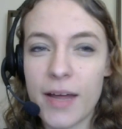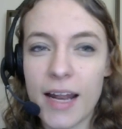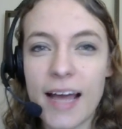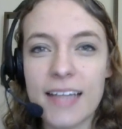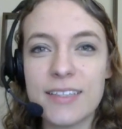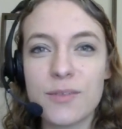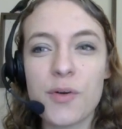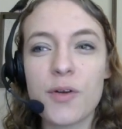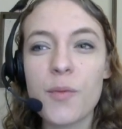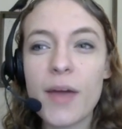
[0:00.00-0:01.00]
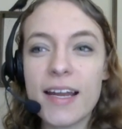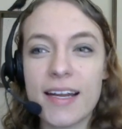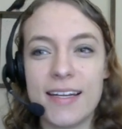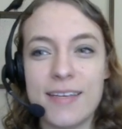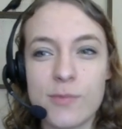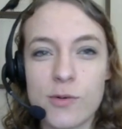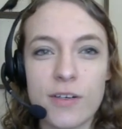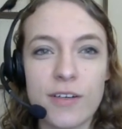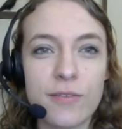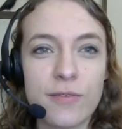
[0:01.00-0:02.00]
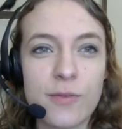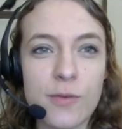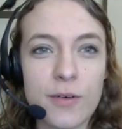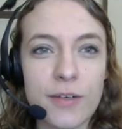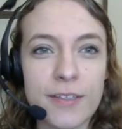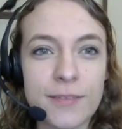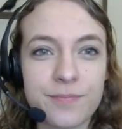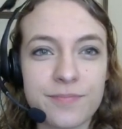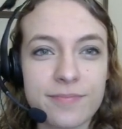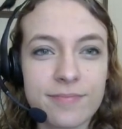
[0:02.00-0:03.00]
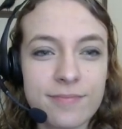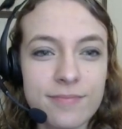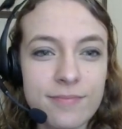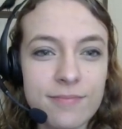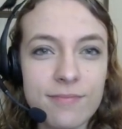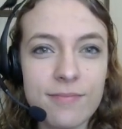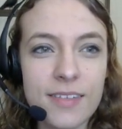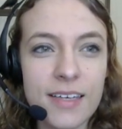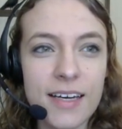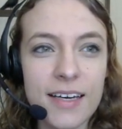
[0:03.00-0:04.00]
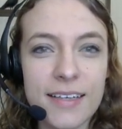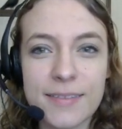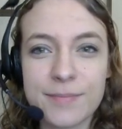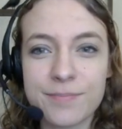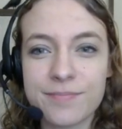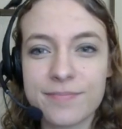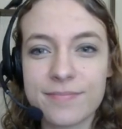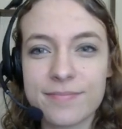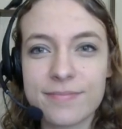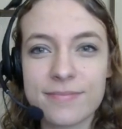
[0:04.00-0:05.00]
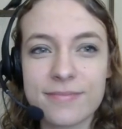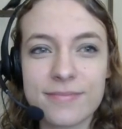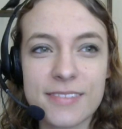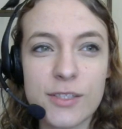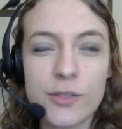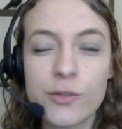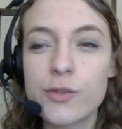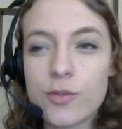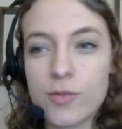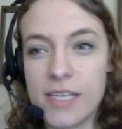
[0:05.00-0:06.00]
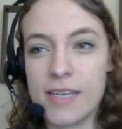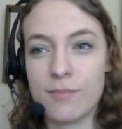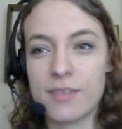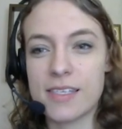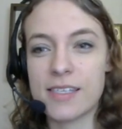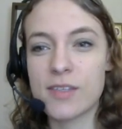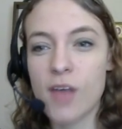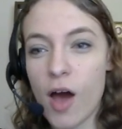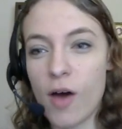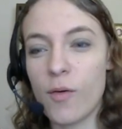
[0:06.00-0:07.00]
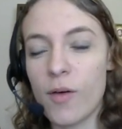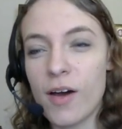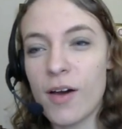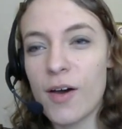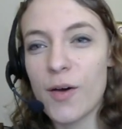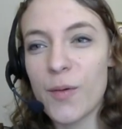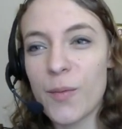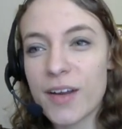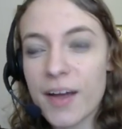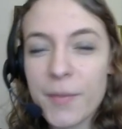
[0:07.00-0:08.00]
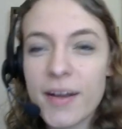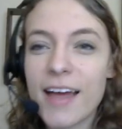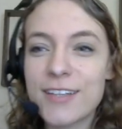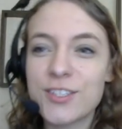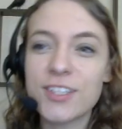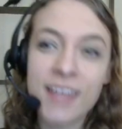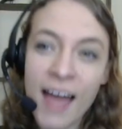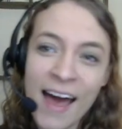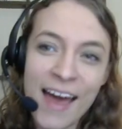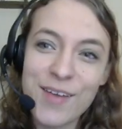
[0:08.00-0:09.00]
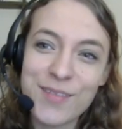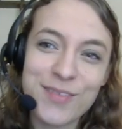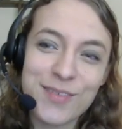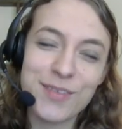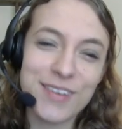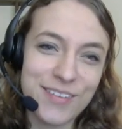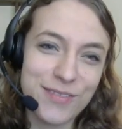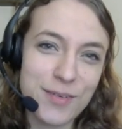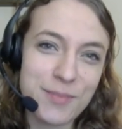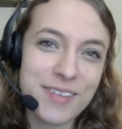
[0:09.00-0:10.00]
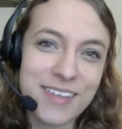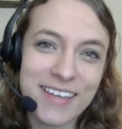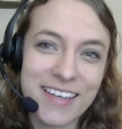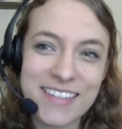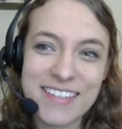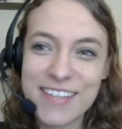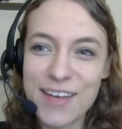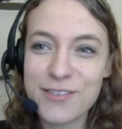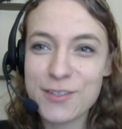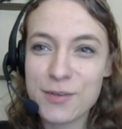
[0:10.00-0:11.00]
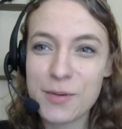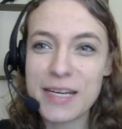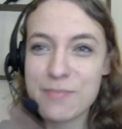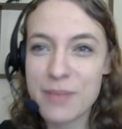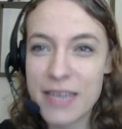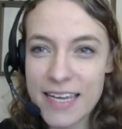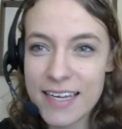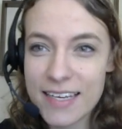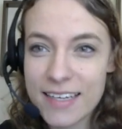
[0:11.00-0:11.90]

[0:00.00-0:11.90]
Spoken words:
I didn't want to wait anymore for um, new streams. So we're coming at you live from in 720p.